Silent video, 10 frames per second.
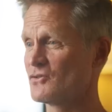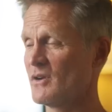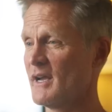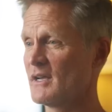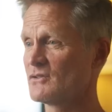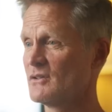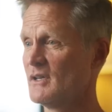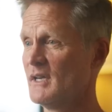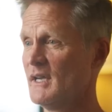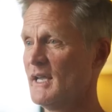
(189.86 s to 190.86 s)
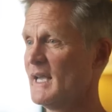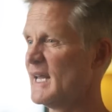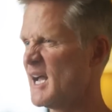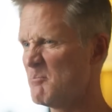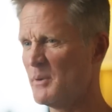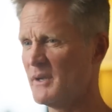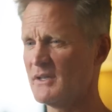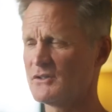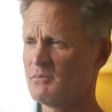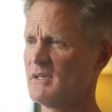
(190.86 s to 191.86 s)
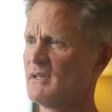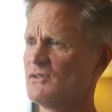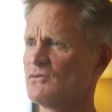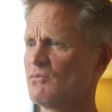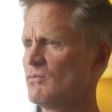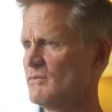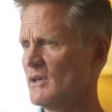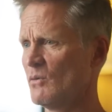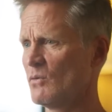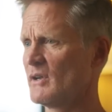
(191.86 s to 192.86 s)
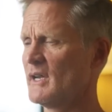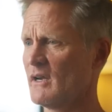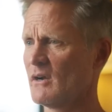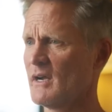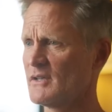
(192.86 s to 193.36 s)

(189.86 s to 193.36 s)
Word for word: to experience the thoughts of Reggie Miller and Steve Kerr as players,